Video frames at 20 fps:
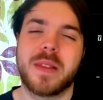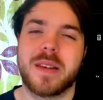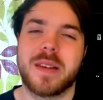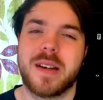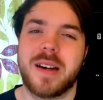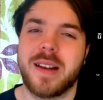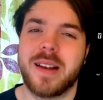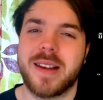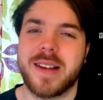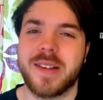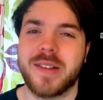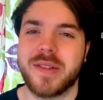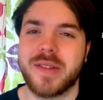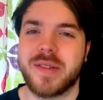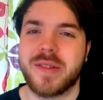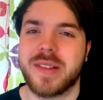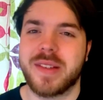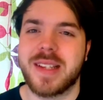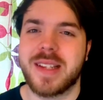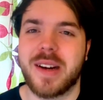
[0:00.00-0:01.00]
I'll let you
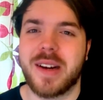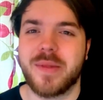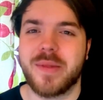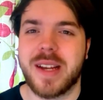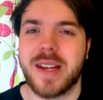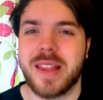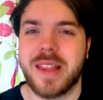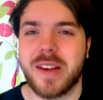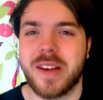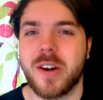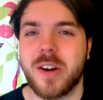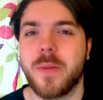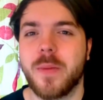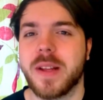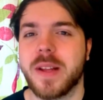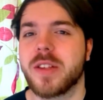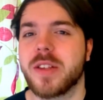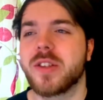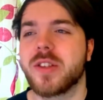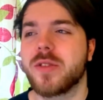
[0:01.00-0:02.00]
know down in the
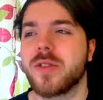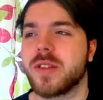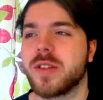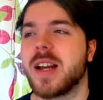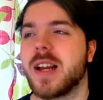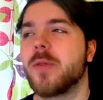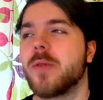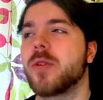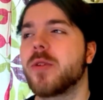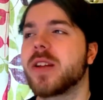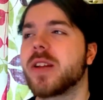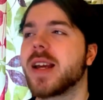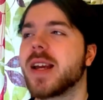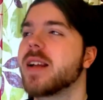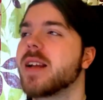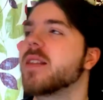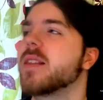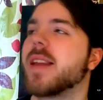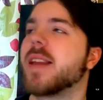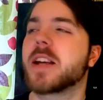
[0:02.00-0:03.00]
comments. So now we're going to get
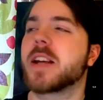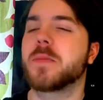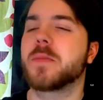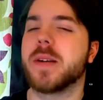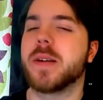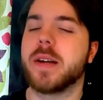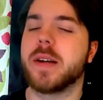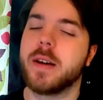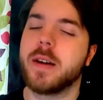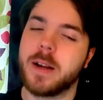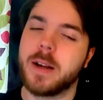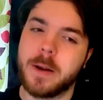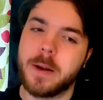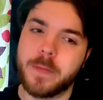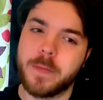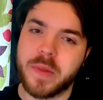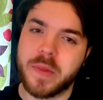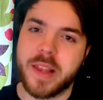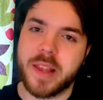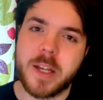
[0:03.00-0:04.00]
in the next bit.
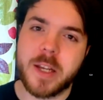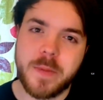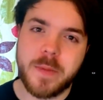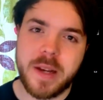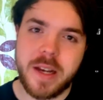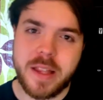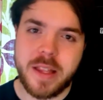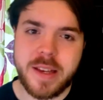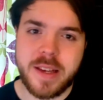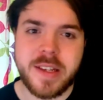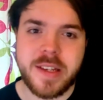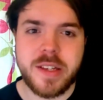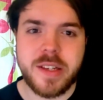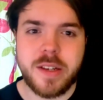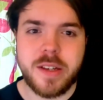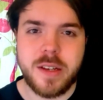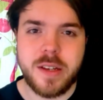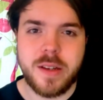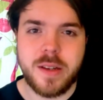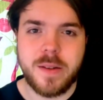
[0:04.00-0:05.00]
Next bit of this
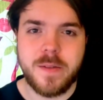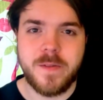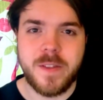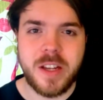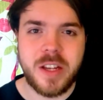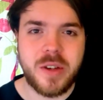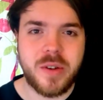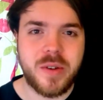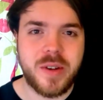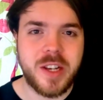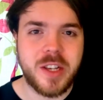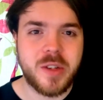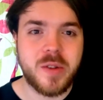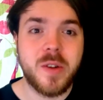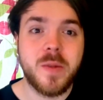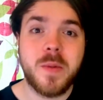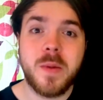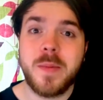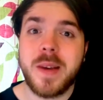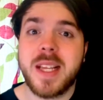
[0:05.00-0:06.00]
video is going to
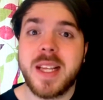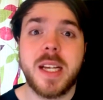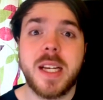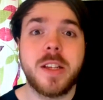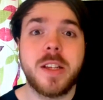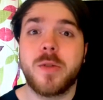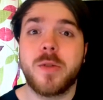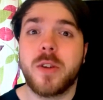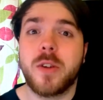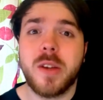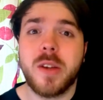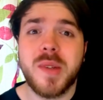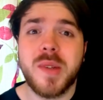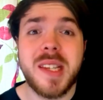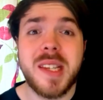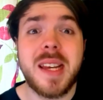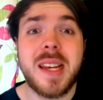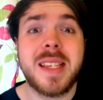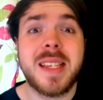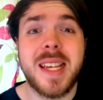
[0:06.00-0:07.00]
be me telling you what user
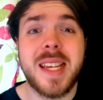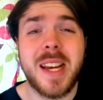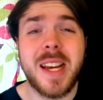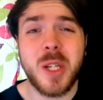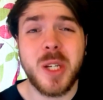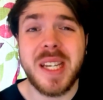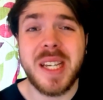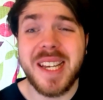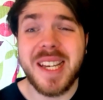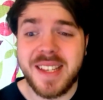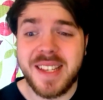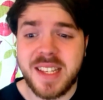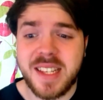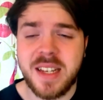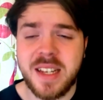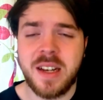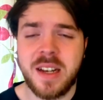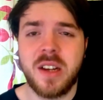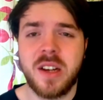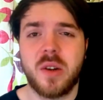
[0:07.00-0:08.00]
testing actually is,
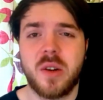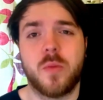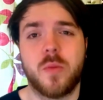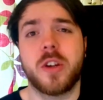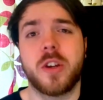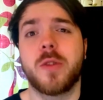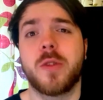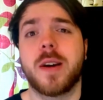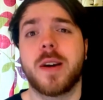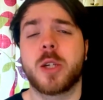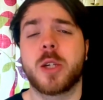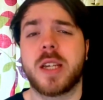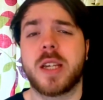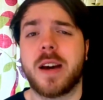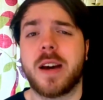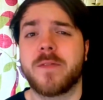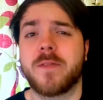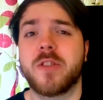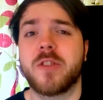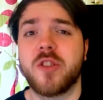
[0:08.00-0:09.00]
what you actually
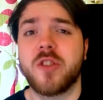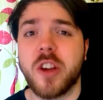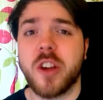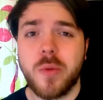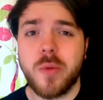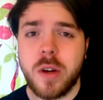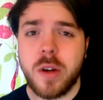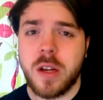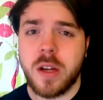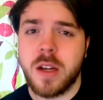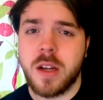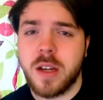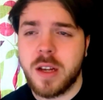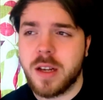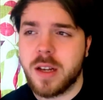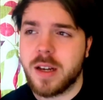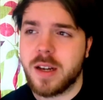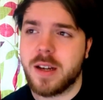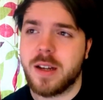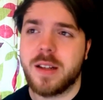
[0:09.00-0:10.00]
have to do,
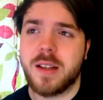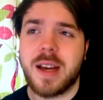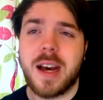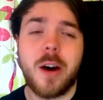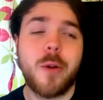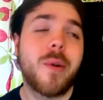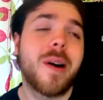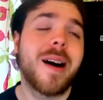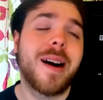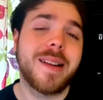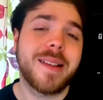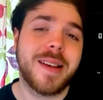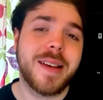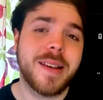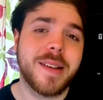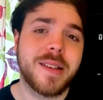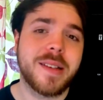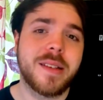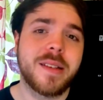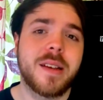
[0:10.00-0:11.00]
and how hard it
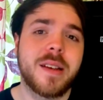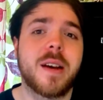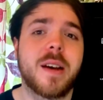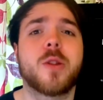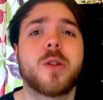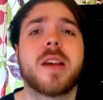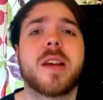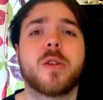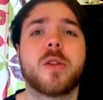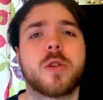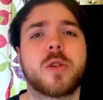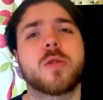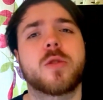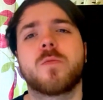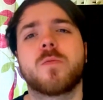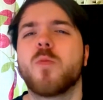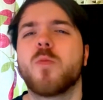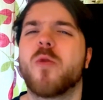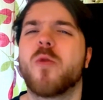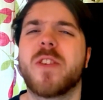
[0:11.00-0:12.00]
is. And then
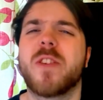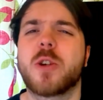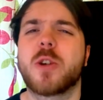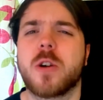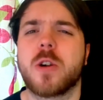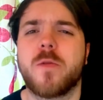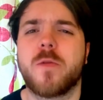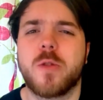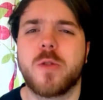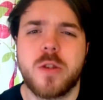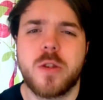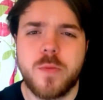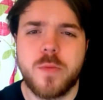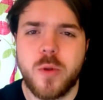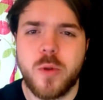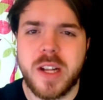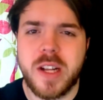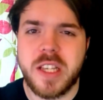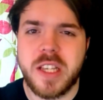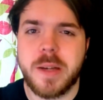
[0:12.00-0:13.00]
we'll finish off with some
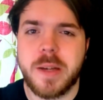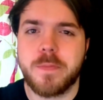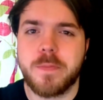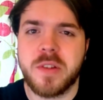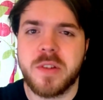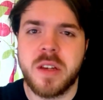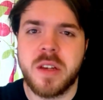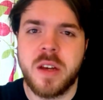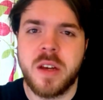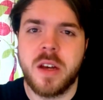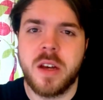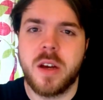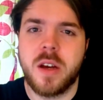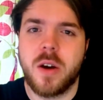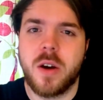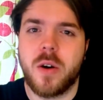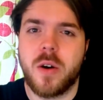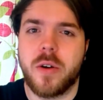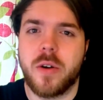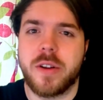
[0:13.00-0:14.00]
quick tips
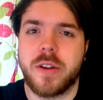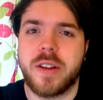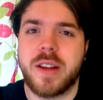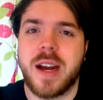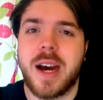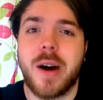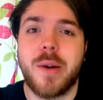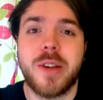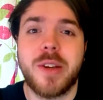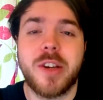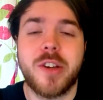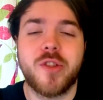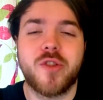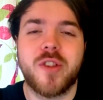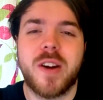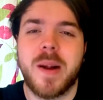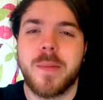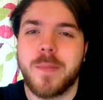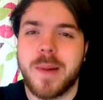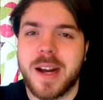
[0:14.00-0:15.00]
on how you can
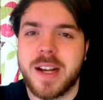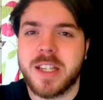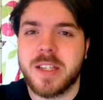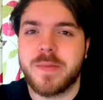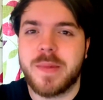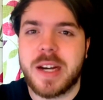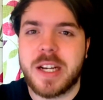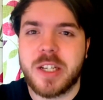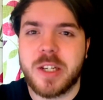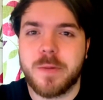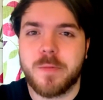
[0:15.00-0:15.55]
try and maximize your